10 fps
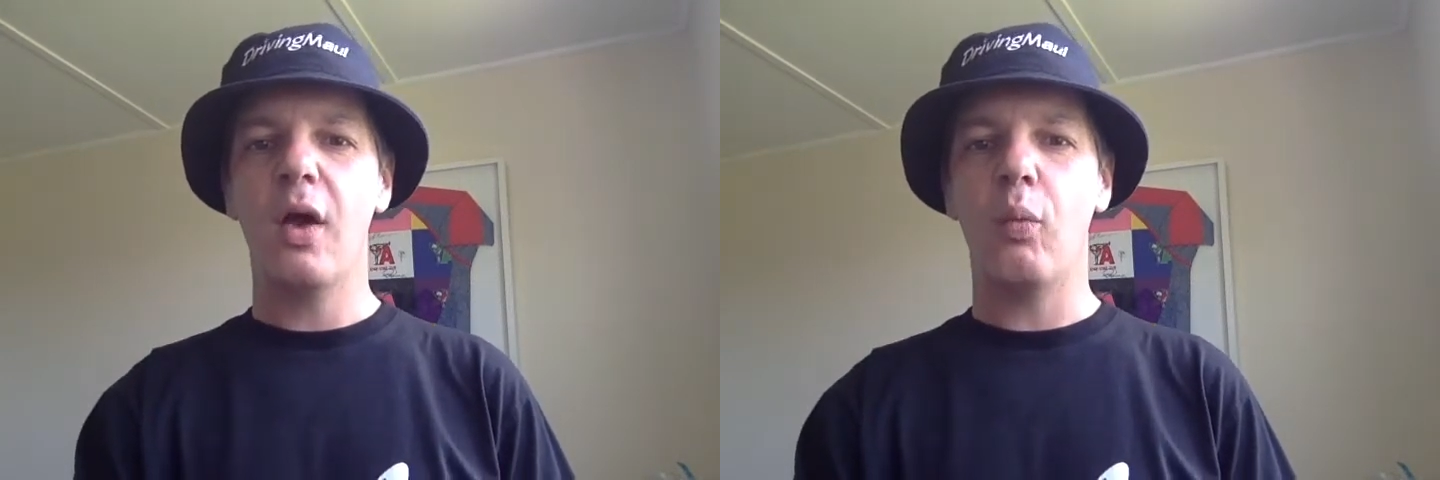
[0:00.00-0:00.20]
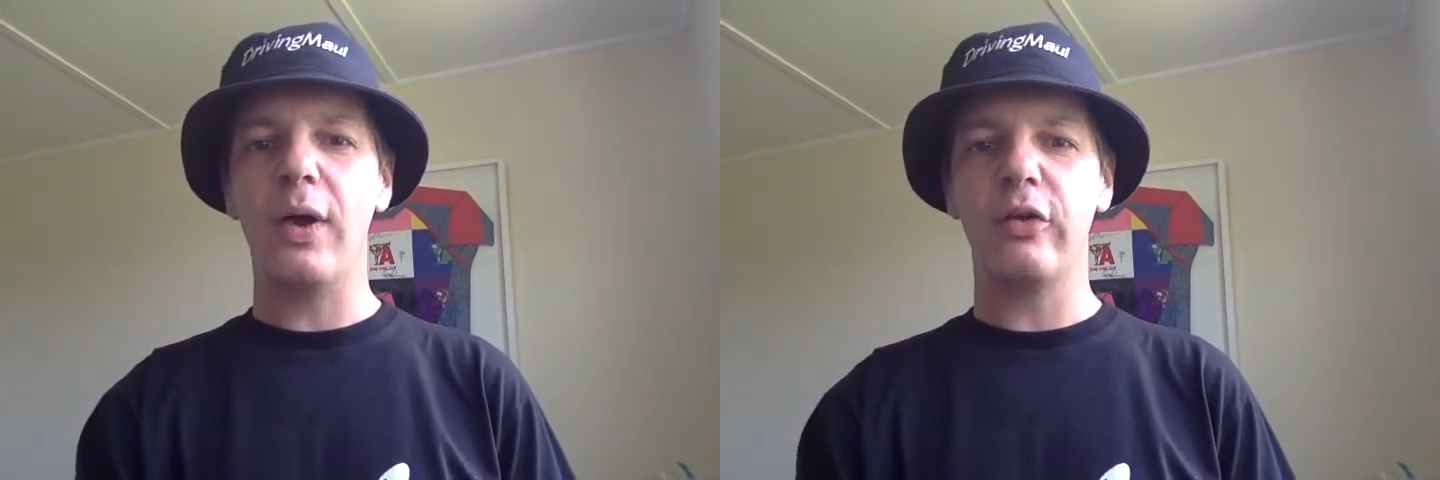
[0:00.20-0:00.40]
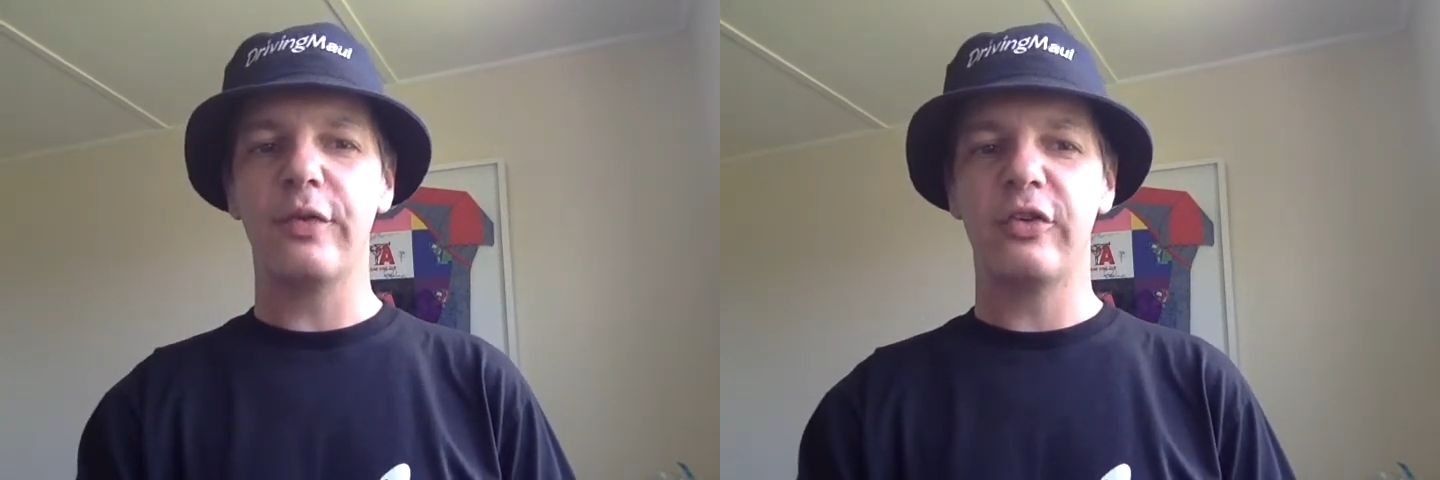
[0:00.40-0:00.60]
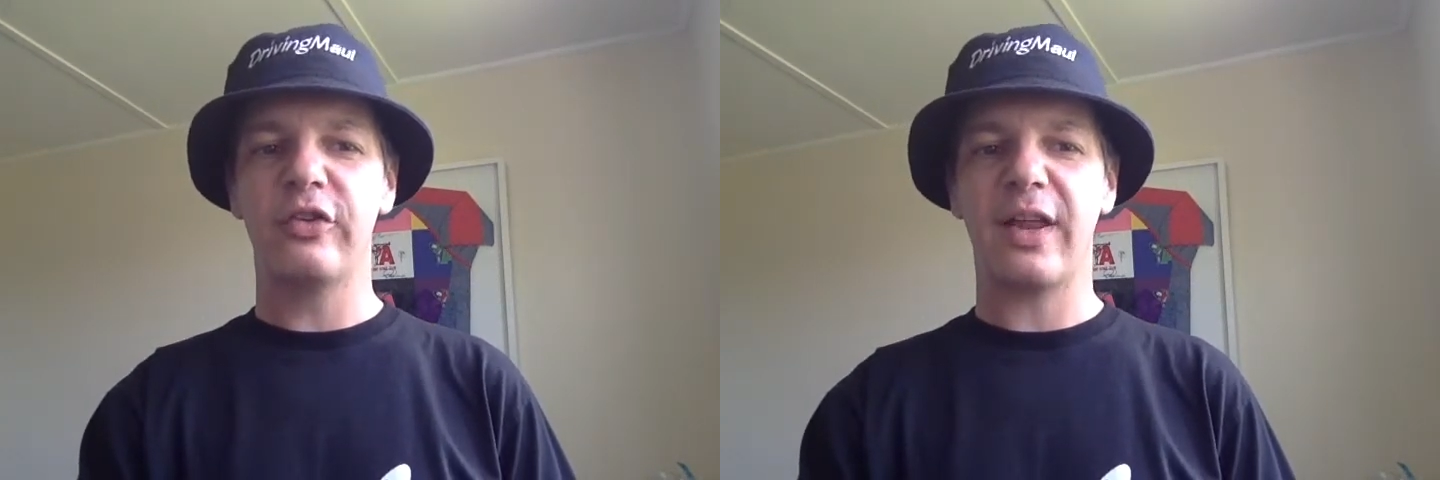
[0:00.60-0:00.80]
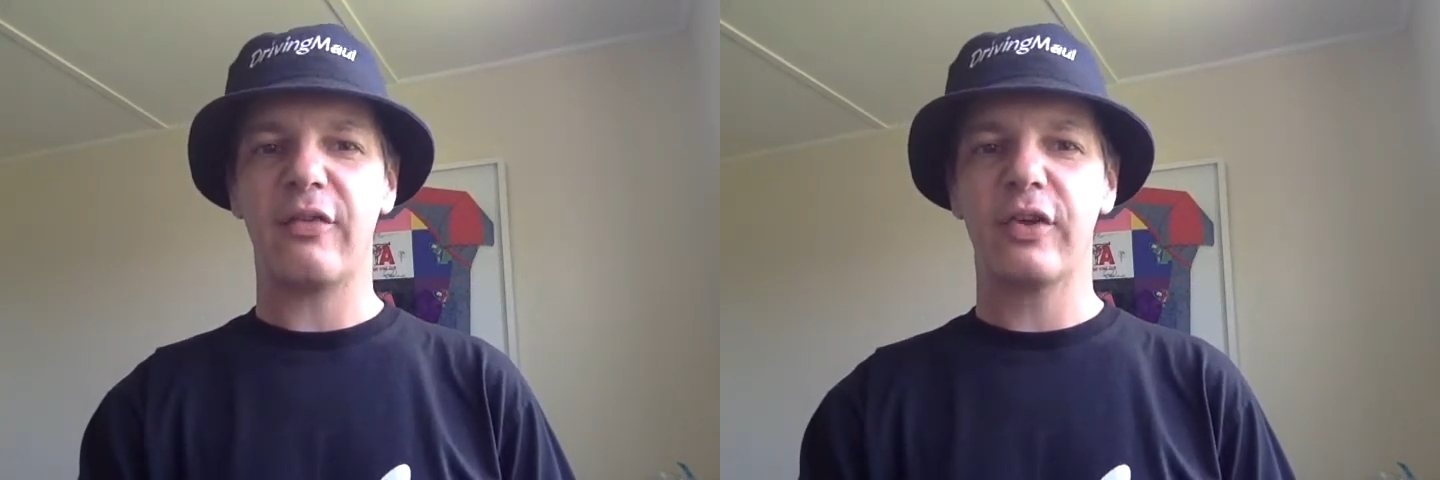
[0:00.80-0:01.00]
Wales versus
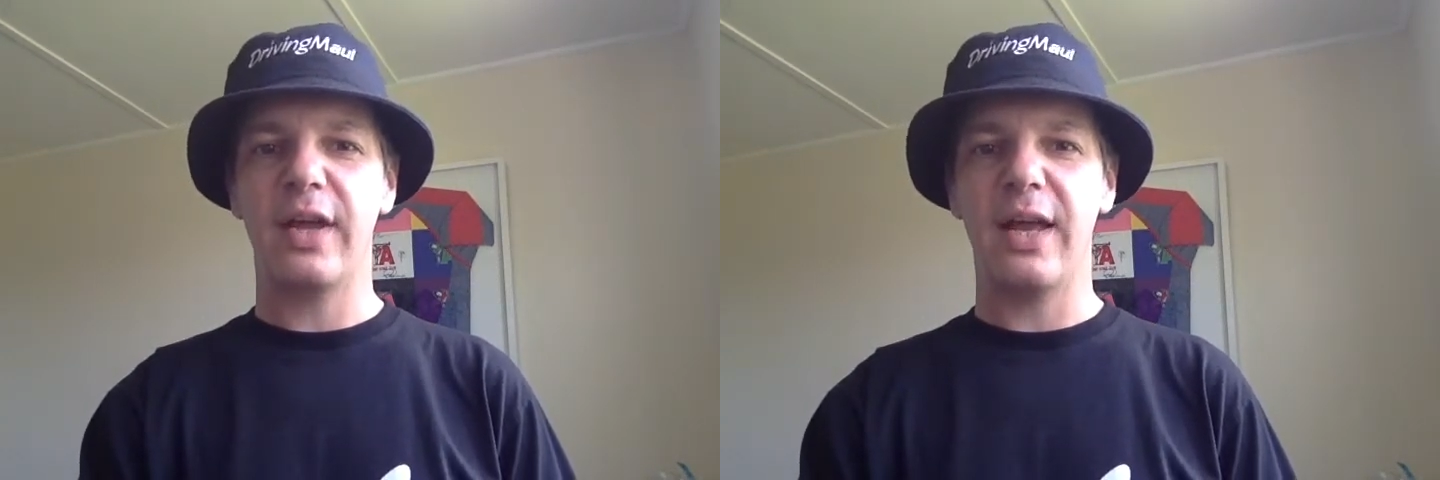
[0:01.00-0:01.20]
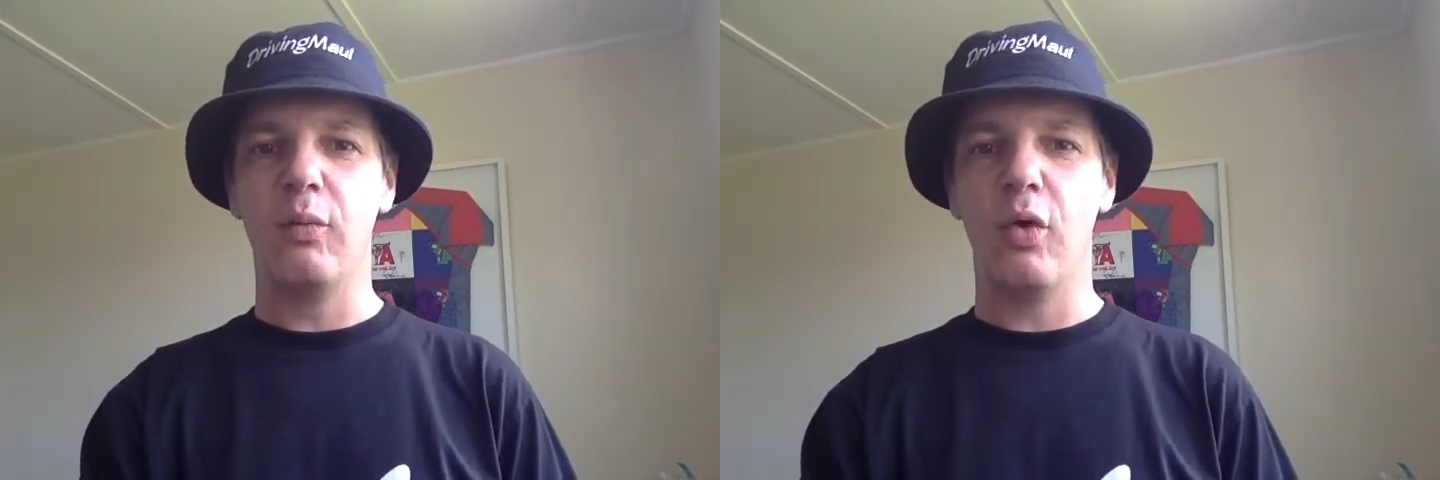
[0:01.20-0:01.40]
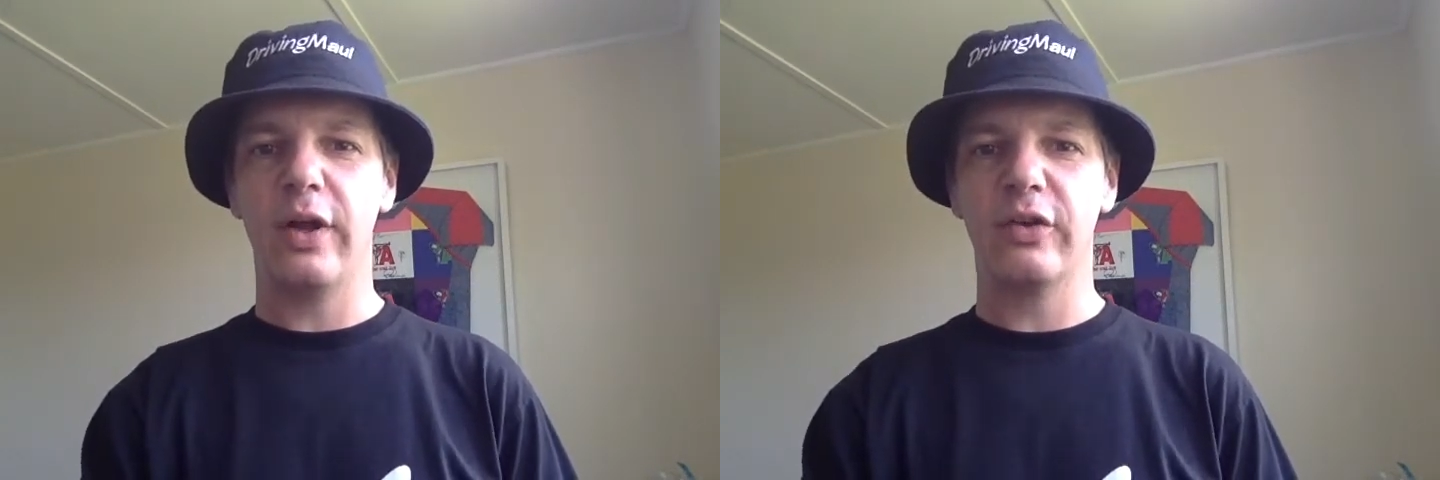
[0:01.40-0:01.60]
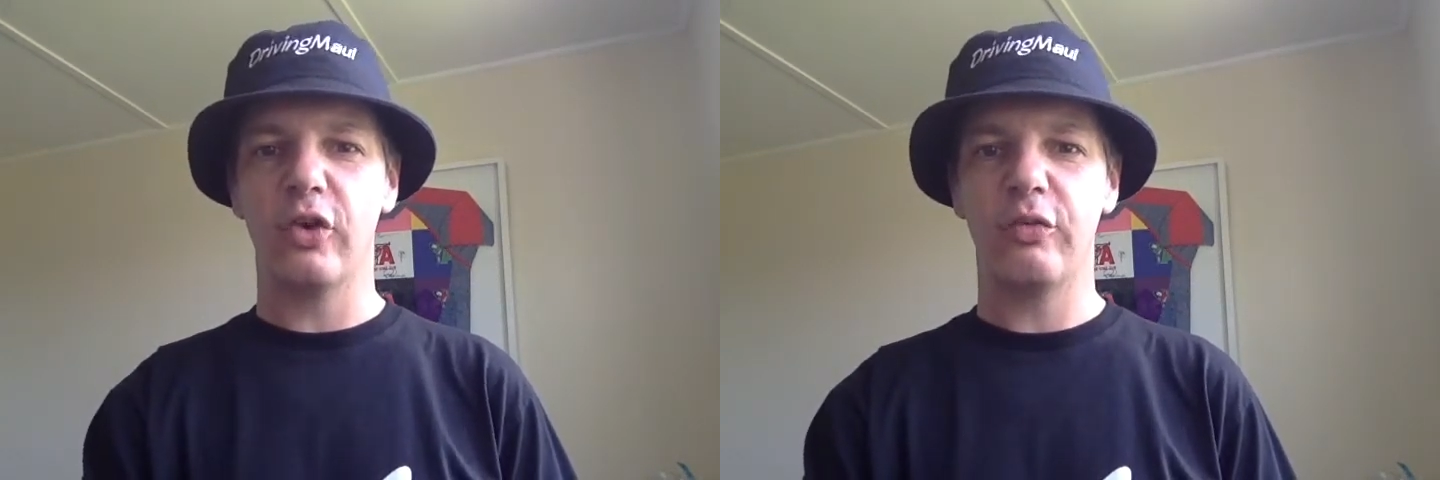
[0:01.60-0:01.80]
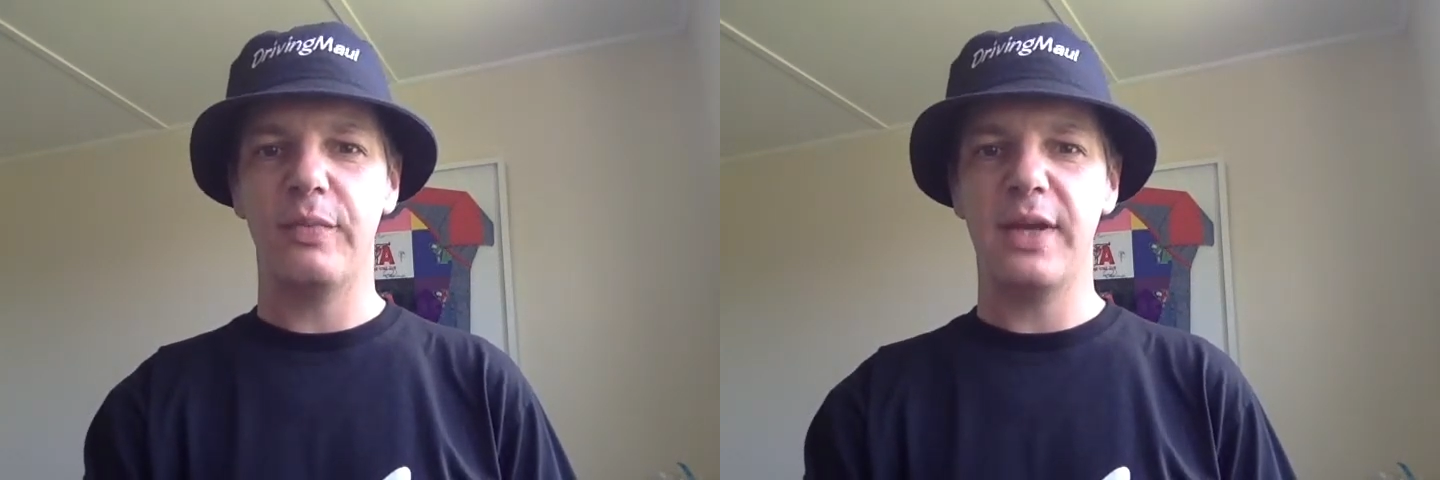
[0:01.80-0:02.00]
South Africa in what has
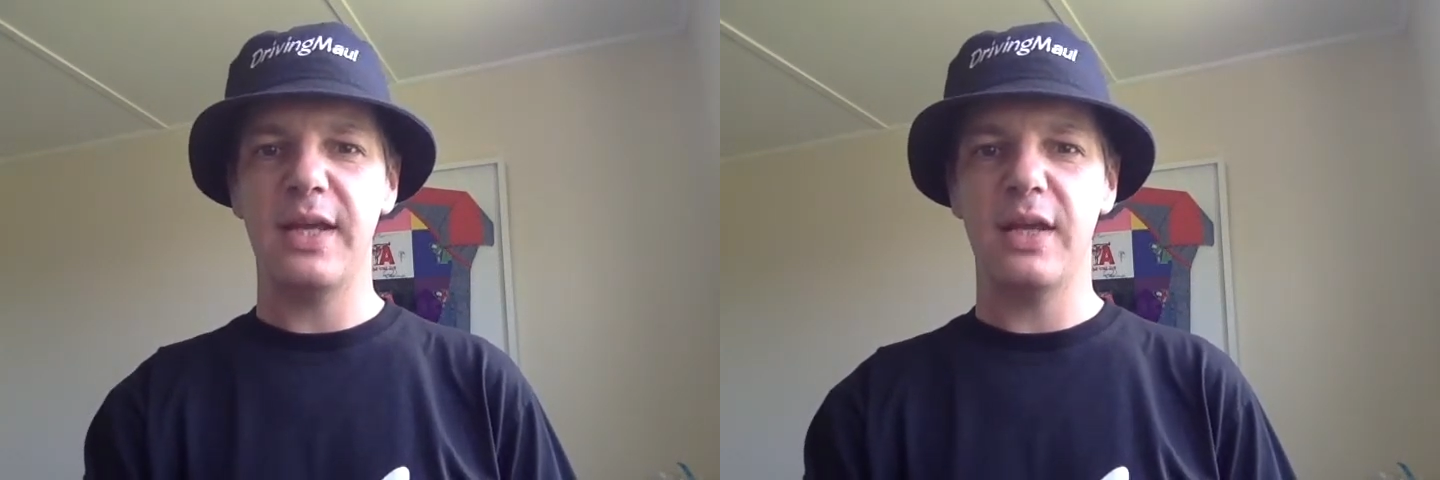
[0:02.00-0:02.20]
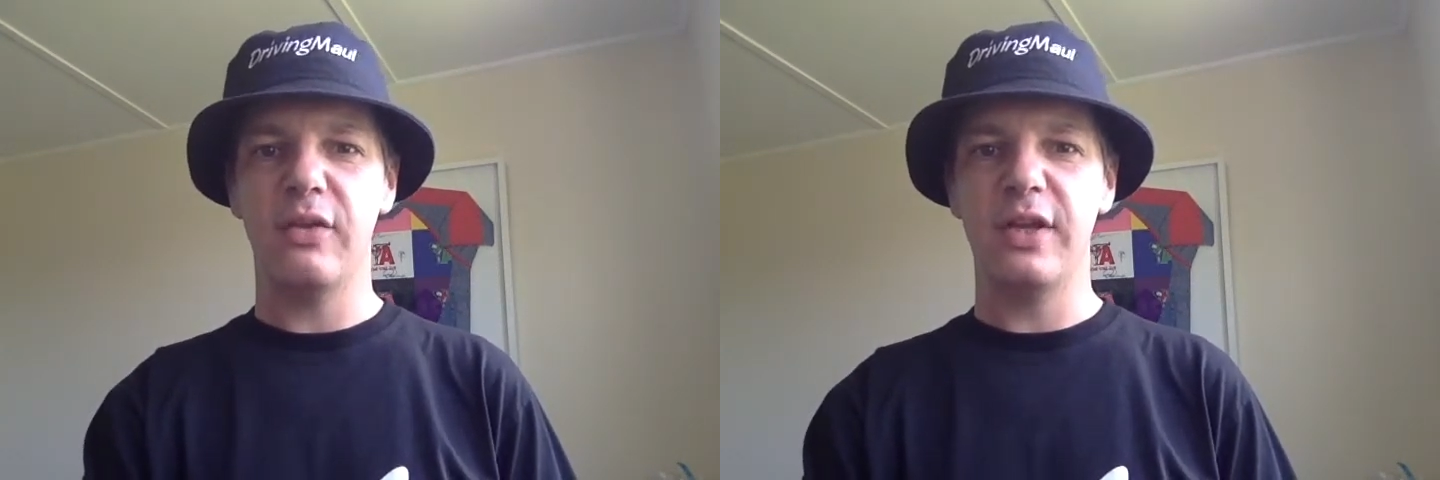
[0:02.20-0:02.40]
got to be